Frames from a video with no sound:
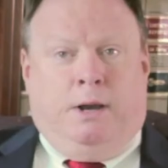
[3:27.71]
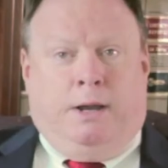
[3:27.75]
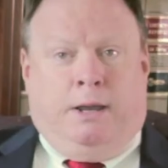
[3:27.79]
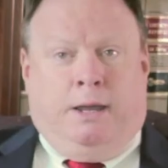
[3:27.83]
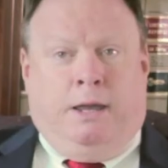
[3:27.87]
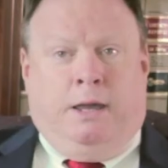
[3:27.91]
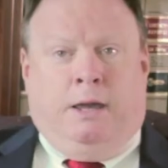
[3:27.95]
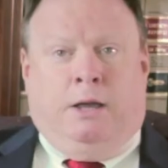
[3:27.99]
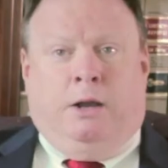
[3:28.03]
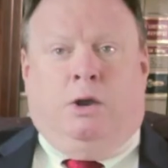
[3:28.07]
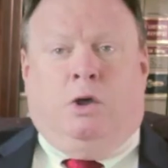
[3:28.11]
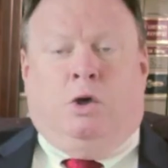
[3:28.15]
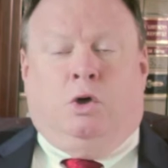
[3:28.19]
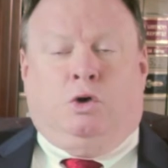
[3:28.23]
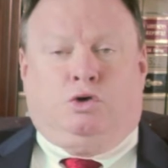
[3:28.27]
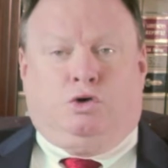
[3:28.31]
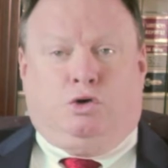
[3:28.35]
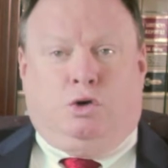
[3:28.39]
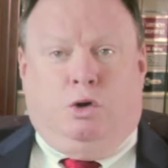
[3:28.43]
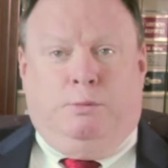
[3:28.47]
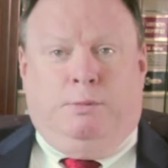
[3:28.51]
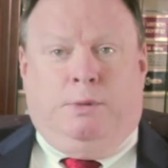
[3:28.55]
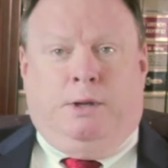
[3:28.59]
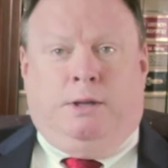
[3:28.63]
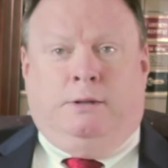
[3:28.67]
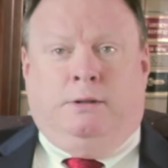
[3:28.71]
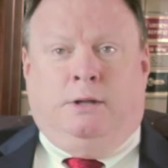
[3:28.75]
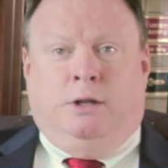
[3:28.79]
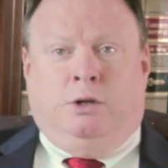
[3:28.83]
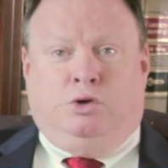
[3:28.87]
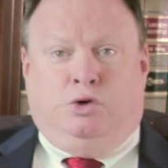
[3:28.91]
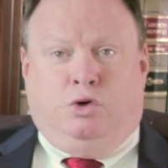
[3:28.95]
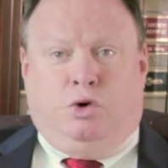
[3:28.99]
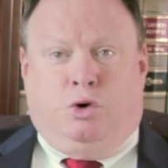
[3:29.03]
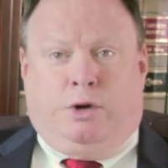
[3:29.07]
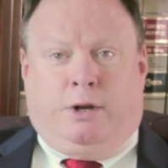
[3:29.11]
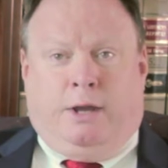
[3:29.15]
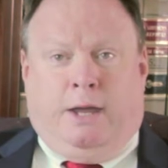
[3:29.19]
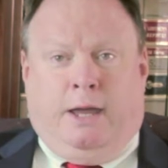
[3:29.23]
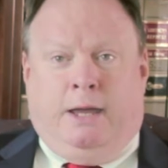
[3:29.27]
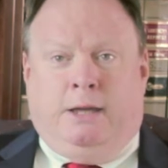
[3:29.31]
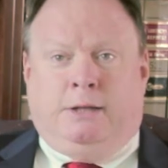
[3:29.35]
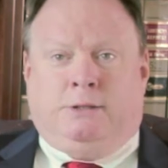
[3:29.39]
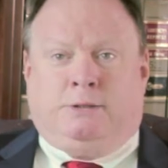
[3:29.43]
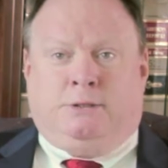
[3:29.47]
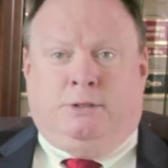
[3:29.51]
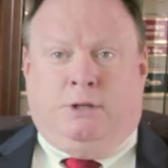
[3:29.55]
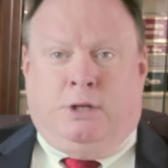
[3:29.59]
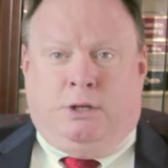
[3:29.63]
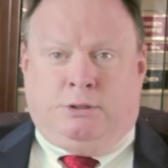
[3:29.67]
again, assuming that your
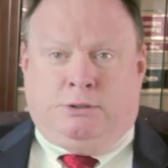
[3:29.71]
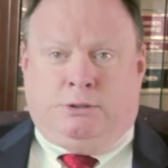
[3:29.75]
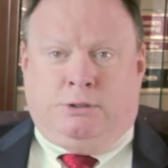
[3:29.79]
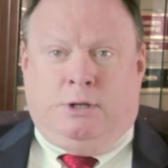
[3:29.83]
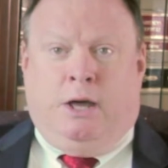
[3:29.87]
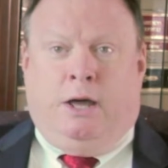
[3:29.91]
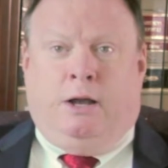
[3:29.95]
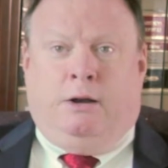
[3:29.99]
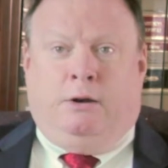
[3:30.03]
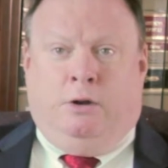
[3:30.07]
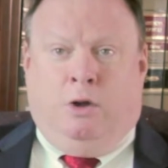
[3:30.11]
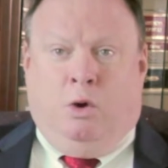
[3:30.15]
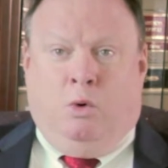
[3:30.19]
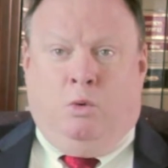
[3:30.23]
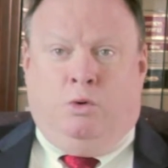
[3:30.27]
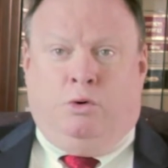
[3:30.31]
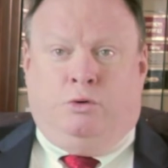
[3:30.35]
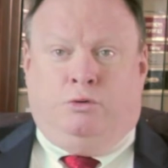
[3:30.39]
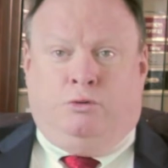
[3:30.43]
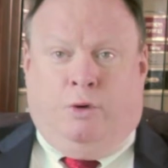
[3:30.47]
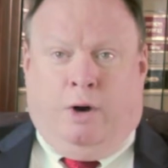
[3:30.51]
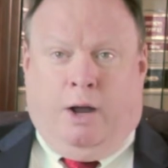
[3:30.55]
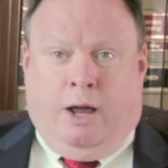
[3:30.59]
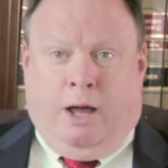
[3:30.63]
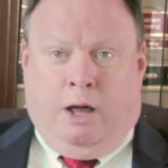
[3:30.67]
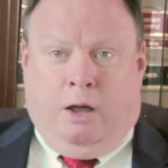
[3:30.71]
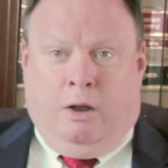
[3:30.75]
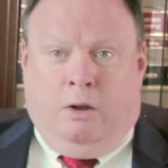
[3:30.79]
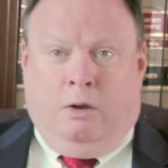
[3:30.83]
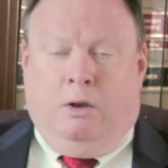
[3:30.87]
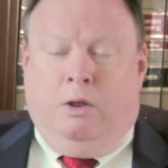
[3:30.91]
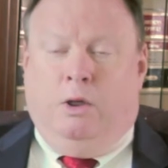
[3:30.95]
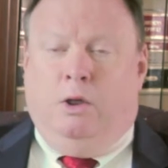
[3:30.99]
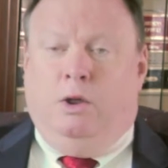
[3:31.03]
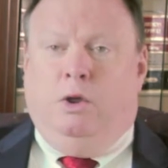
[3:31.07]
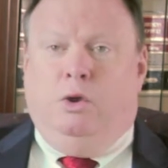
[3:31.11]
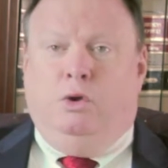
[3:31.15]
case does not go to trial,